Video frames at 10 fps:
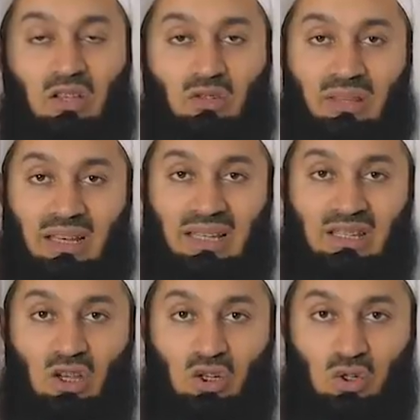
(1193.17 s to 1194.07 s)
So that
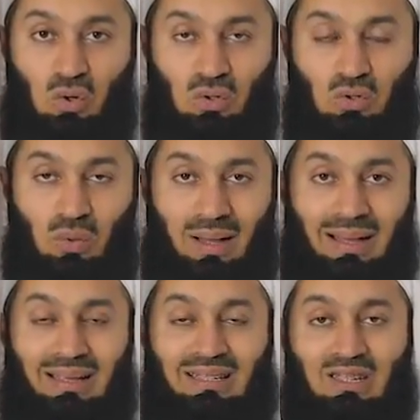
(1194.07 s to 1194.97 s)
is a short
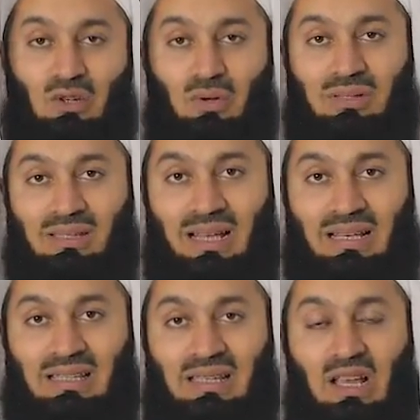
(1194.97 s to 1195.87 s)
dua. It is
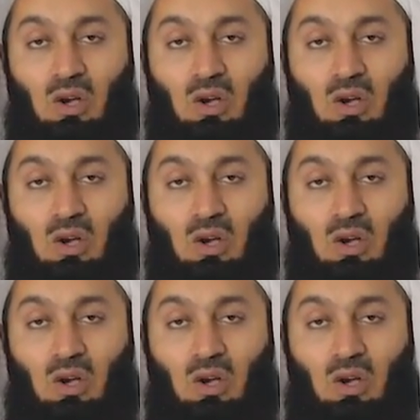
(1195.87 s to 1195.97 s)
concise.